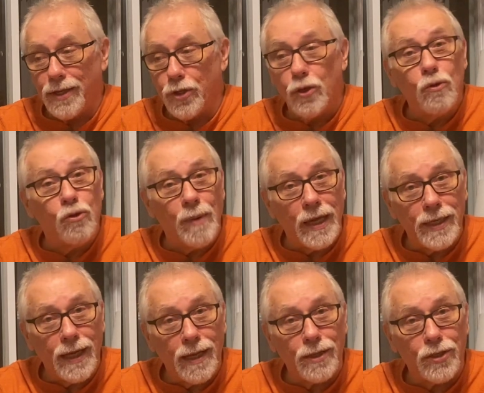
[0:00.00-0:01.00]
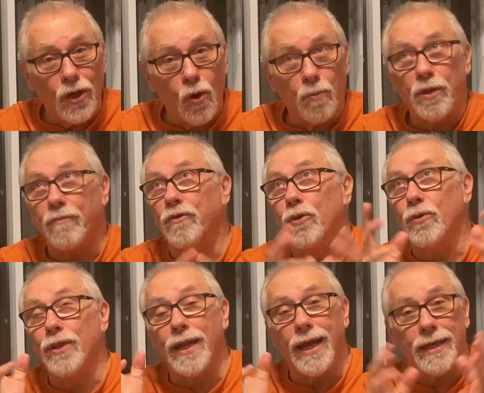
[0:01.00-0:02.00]
use my telescope to view
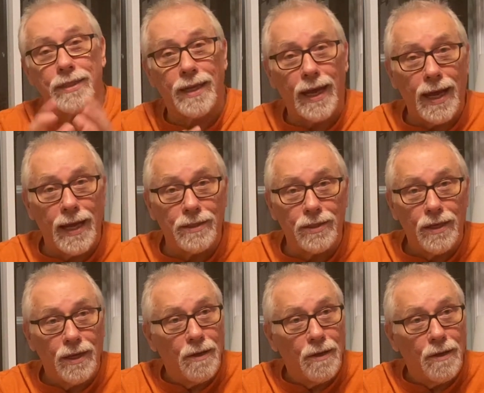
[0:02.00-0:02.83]
the night skies